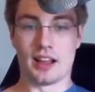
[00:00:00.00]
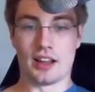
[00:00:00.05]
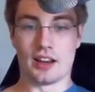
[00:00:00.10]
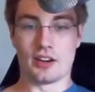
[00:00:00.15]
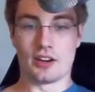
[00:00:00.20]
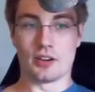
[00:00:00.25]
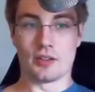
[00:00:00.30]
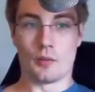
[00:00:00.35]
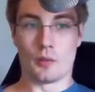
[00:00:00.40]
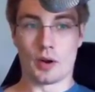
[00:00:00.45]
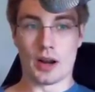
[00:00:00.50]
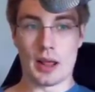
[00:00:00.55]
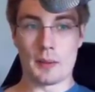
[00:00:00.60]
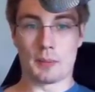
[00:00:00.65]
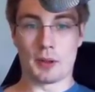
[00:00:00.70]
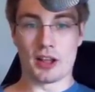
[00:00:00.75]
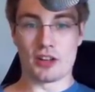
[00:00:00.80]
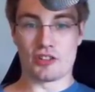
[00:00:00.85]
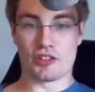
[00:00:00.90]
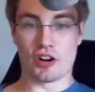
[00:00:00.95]
And when I
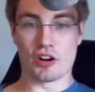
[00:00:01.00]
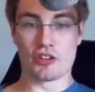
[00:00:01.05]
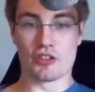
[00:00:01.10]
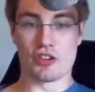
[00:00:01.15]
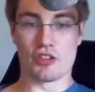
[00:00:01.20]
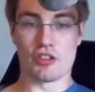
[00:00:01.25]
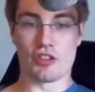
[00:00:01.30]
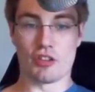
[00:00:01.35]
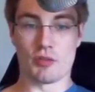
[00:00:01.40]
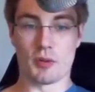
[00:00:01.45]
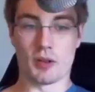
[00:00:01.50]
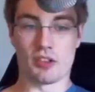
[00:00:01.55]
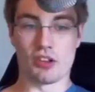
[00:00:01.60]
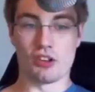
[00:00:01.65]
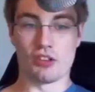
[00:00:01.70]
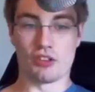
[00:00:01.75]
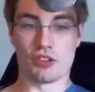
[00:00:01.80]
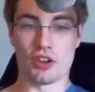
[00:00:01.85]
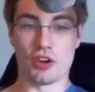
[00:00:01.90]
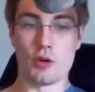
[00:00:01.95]
play Chargers in
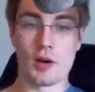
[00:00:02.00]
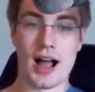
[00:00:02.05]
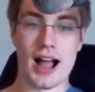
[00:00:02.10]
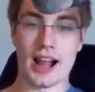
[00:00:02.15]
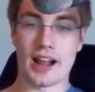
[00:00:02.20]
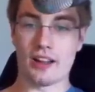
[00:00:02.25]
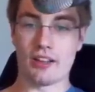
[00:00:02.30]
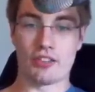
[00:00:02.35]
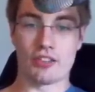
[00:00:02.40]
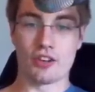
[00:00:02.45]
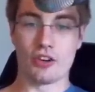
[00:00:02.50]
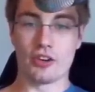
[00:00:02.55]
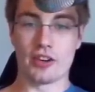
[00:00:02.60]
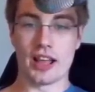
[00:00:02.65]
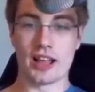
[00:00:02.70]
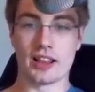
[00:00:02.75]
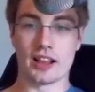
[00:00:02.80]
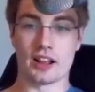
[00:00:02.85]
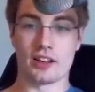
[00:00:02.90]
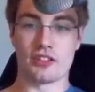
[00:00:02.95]
Splatoon 2, I can still
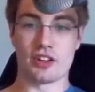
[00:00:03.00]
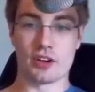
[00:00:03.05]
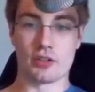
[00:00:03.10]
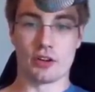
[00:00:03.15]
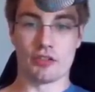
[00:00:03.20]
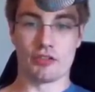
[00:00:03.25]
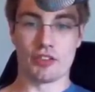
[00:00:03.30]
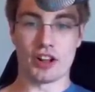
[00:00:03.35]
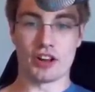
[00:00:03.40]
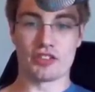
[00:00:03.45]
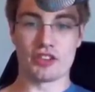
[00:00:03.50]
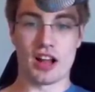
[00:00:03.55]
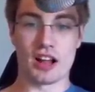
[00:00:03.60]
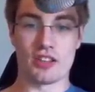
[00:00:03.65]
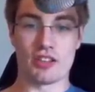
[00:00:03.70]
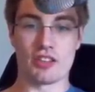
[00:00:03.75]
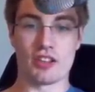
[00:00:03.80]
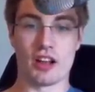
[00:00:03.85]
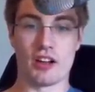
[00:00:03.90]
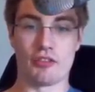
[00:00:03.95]
get like general flick
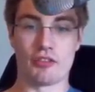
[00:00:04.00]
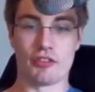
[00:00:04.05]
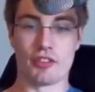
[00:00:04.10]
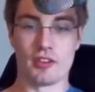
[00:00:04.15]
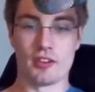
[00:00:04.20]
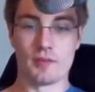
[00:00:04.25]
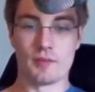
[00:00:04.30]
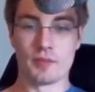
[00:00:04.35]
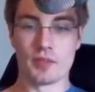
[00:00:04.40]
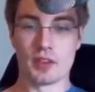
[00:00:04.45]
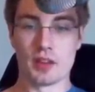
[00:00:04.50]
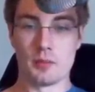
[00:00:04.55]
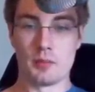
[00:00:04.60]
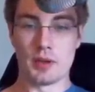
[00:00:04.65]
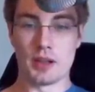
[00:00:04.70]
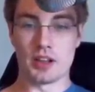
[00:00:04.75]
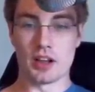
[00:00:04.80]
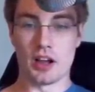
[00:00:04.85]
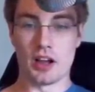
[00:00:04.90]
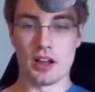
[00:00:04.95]
shot stuff
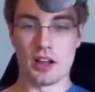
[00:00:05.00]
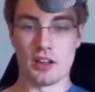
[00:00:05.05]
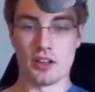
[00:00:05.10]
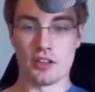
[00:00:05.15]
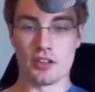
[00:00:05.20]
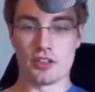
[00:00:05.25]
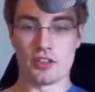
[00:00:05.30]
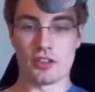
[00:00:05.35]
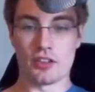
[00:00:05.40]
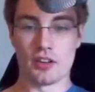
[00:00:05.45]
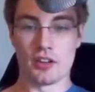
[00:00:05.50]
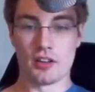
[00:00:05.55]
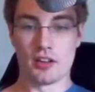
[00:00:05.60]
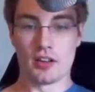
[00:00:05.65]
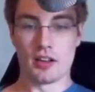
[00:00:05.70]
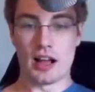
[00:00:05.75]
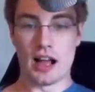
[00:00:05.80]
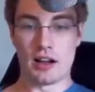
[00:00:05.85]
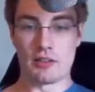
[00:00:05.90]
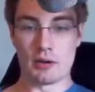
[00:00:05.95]
because
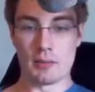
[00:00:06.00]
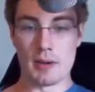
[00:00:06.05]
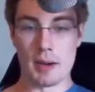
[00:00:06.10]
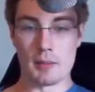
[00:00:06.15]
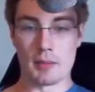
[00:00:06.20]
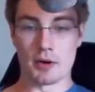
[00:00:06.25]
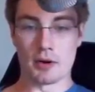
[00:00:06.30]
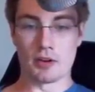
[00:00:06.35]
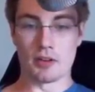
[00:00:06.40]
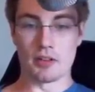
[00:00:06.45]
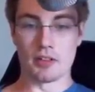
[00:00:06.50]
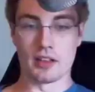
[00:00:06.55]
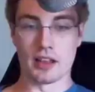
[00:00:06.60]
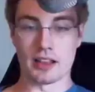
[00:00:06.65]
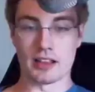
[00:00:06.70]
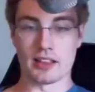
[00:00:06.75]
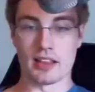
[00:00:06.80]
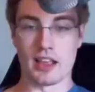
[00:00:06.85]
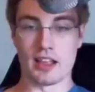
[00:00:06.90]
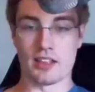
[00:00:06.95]
I remember like
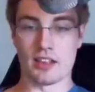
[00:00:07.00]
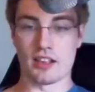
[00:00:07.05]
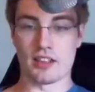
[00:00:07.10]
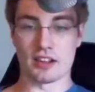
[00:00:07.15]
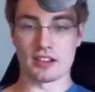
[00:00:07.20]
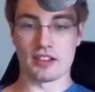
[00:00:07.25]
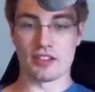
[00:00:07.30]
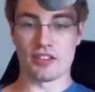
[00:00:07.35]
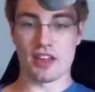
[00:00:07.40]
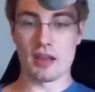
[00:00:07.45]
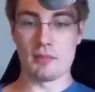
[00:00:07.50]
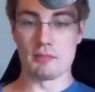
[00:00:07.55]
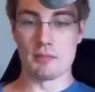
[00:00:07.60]
it, it's like the same